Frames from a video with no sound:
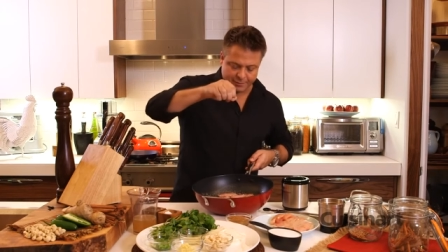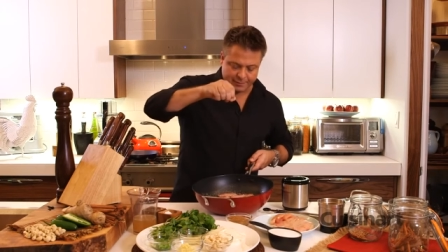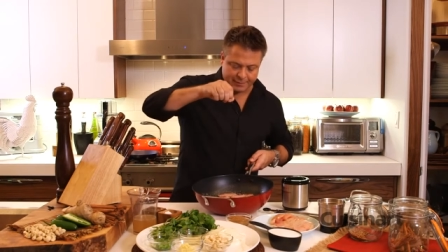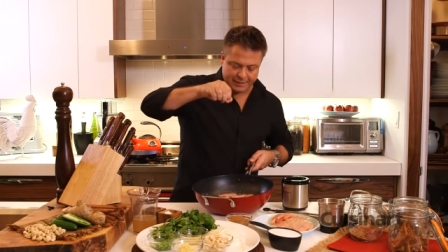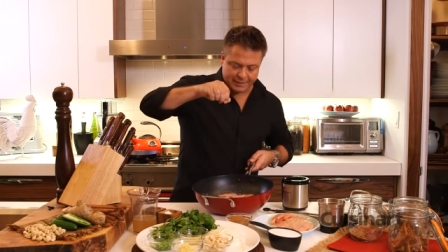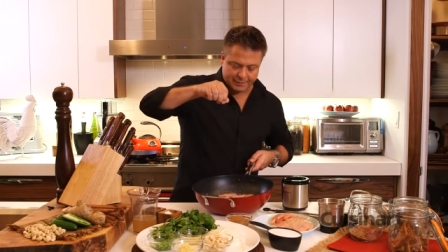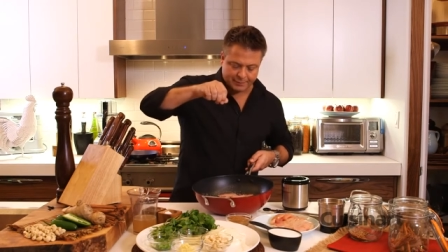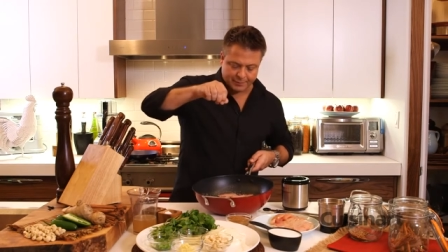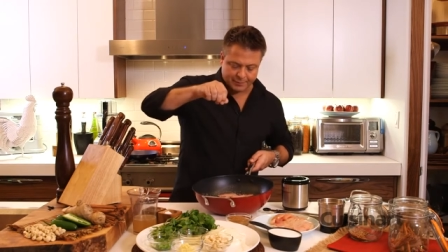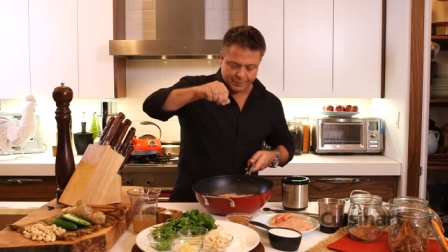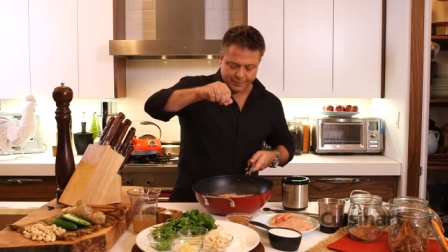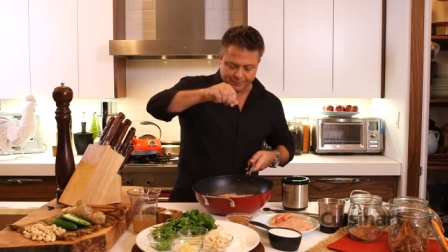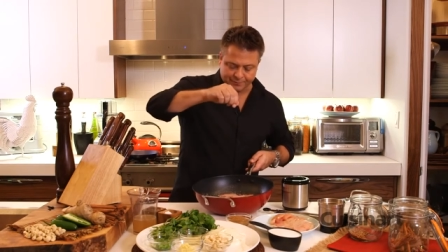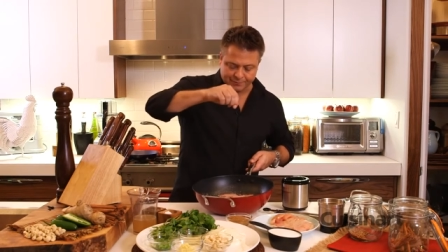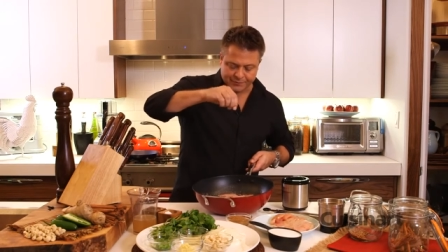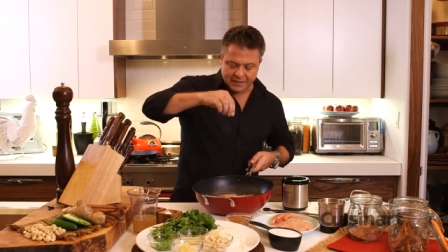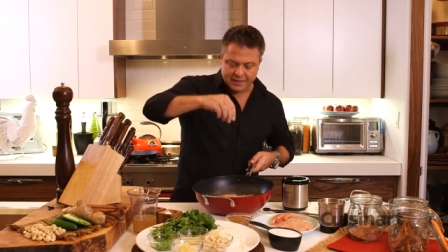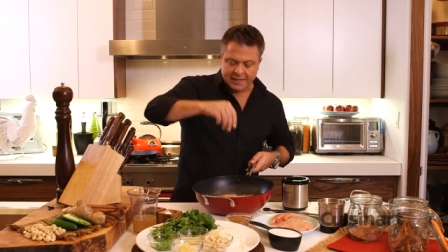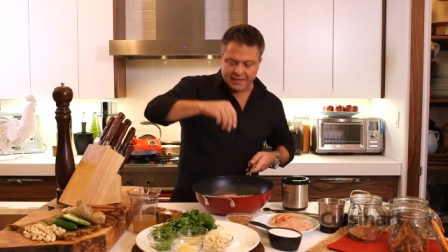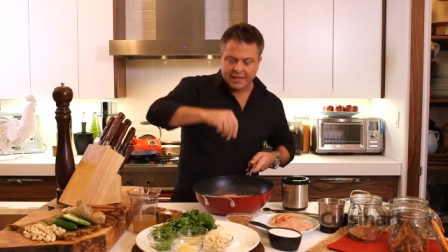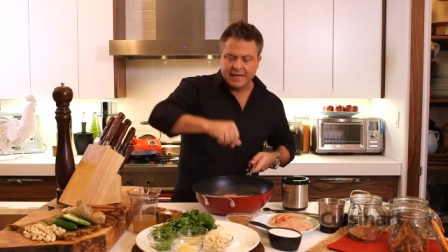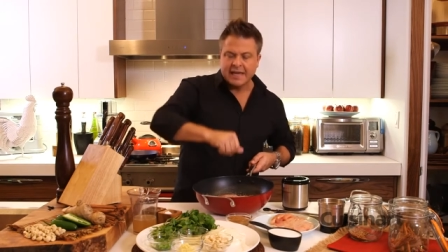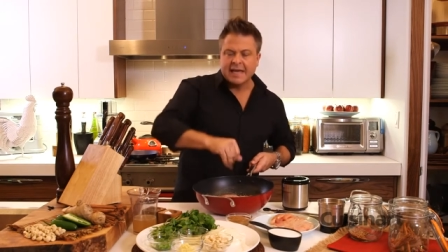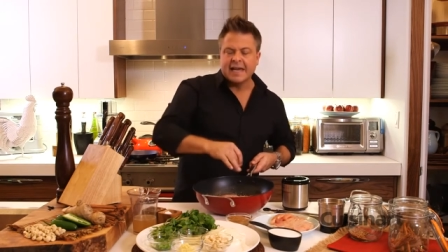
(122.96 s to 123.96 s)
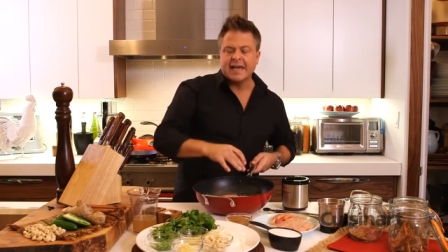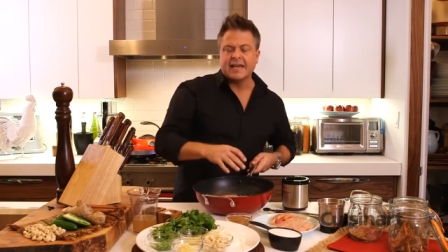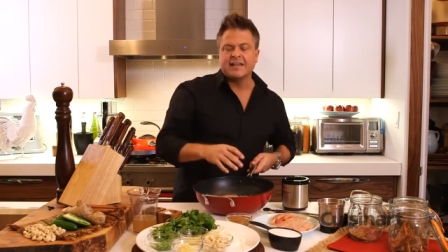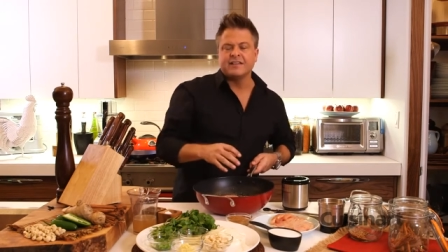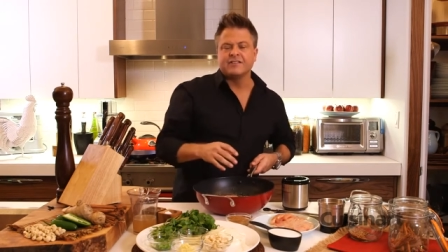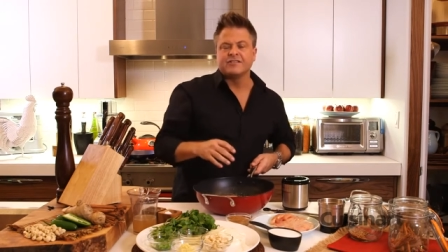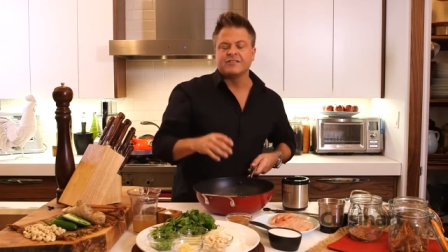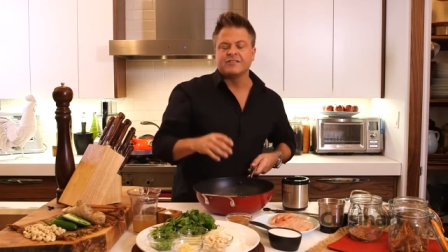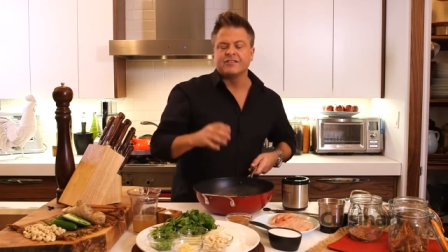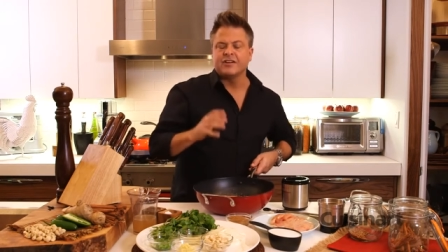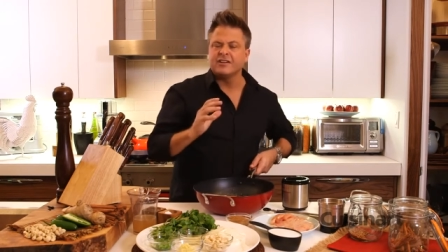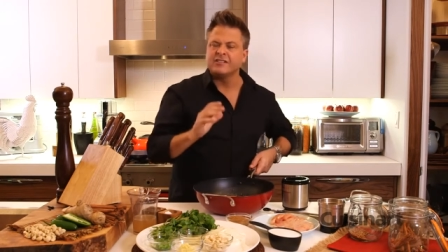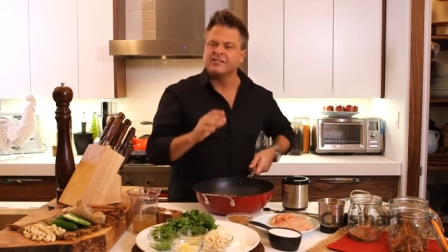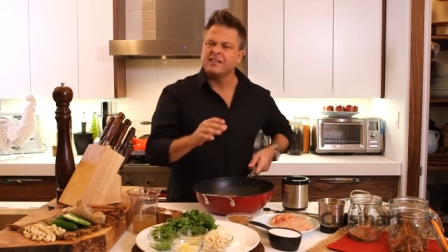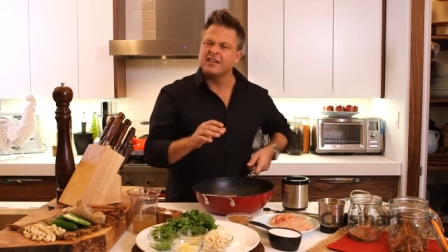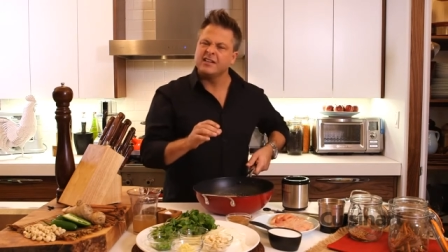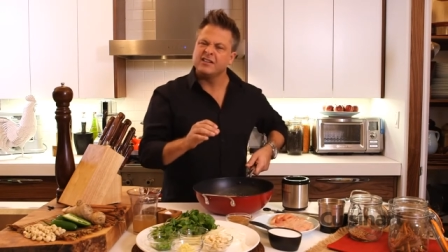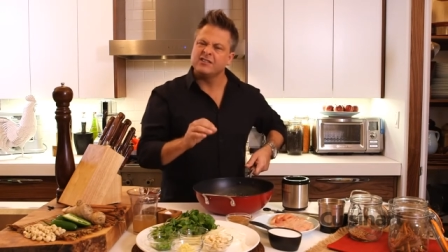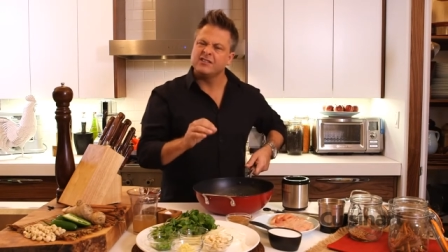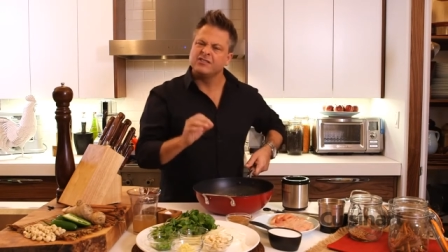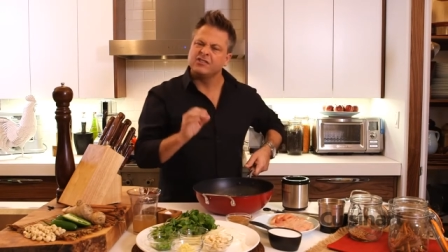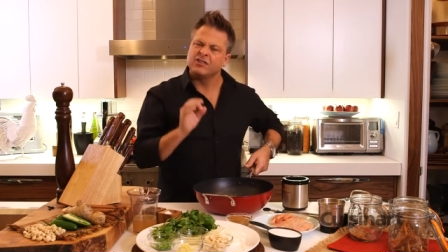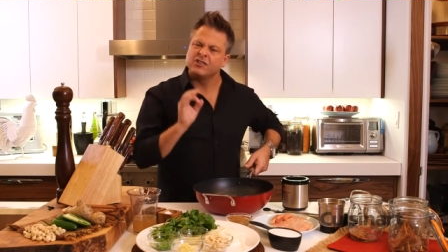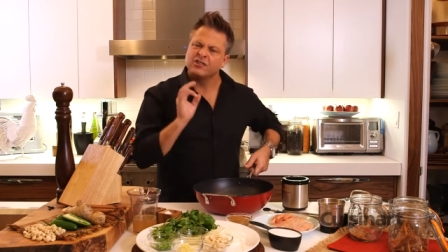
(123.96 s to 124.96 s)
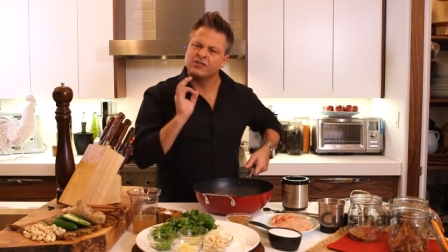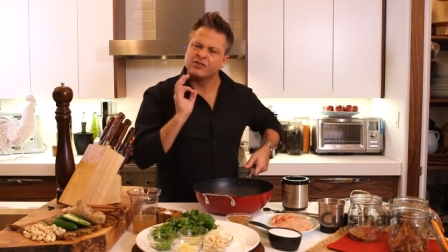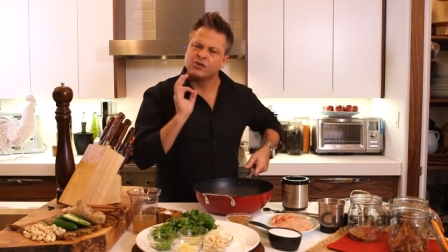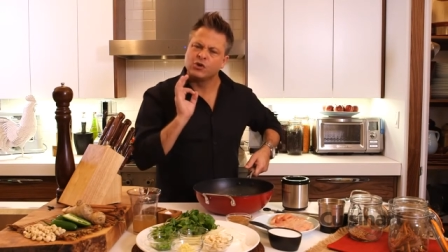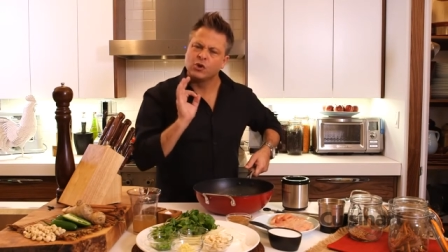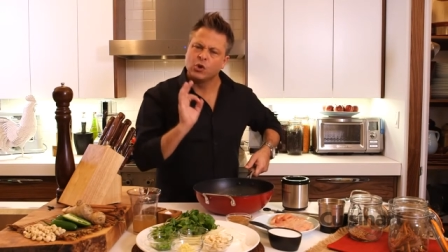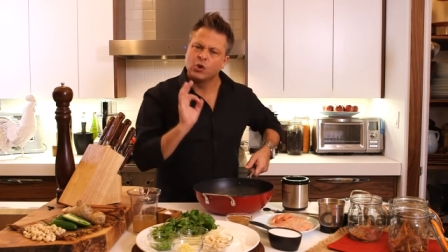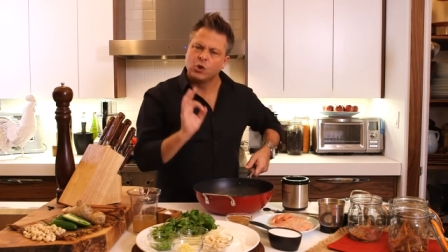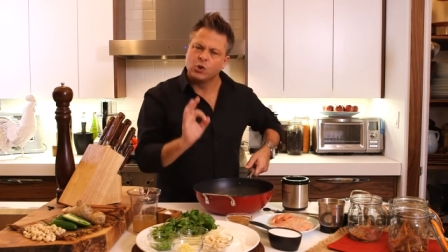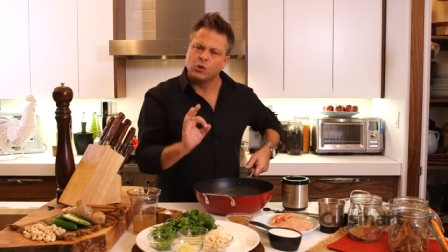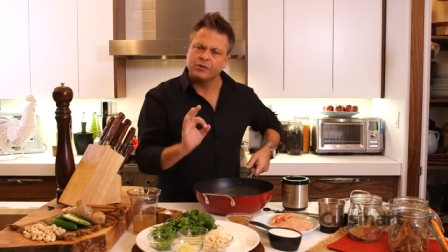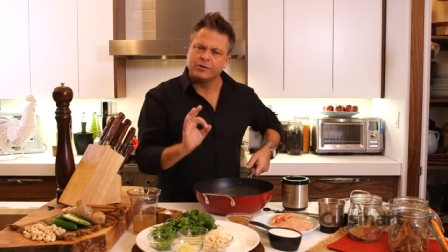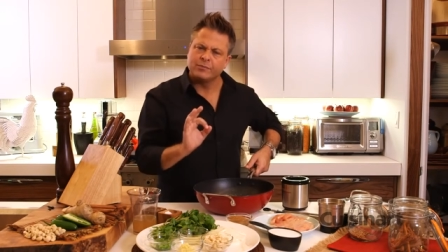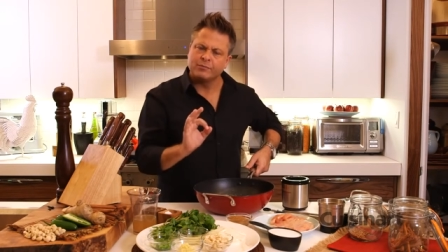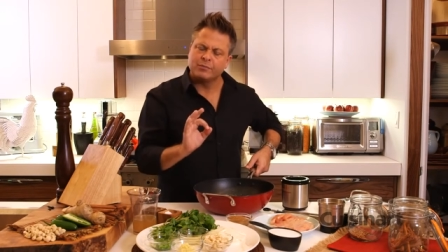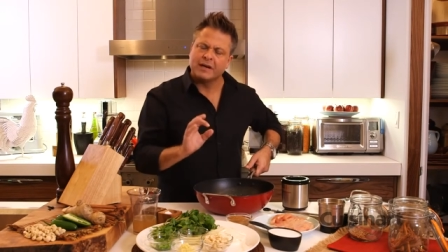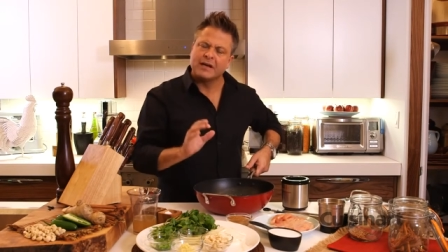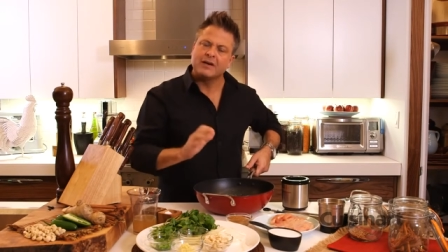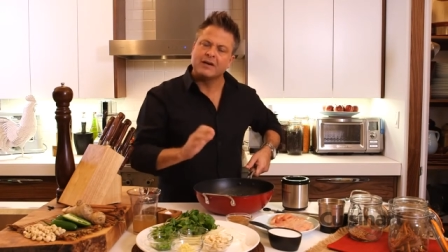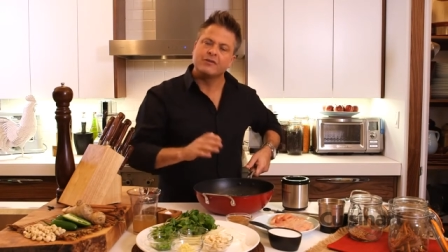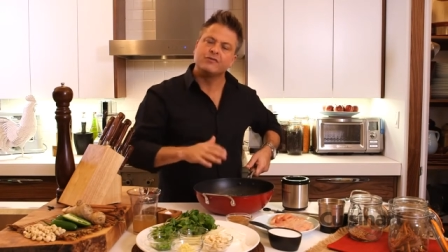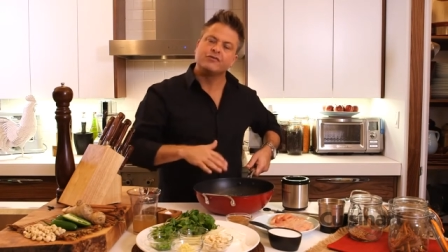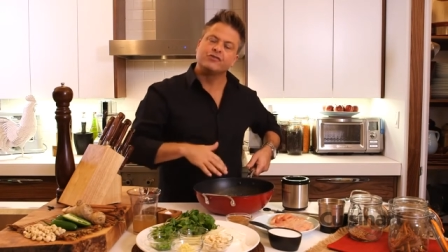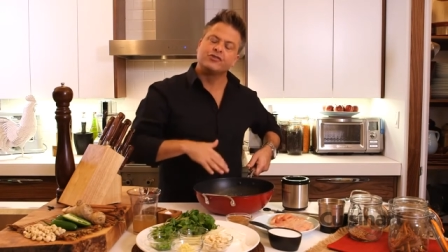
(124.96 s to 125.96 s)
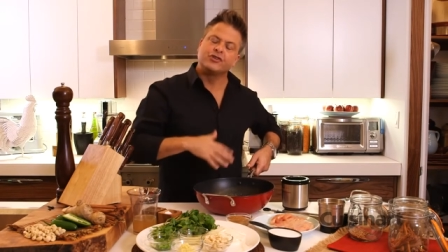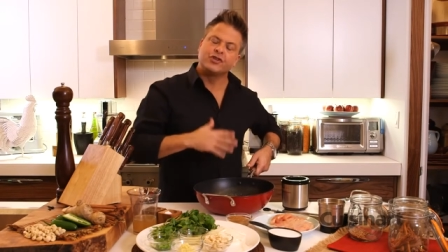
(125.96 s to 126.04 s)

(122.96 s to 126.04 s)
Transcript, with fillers: of pepper and saute it until it's golden brown,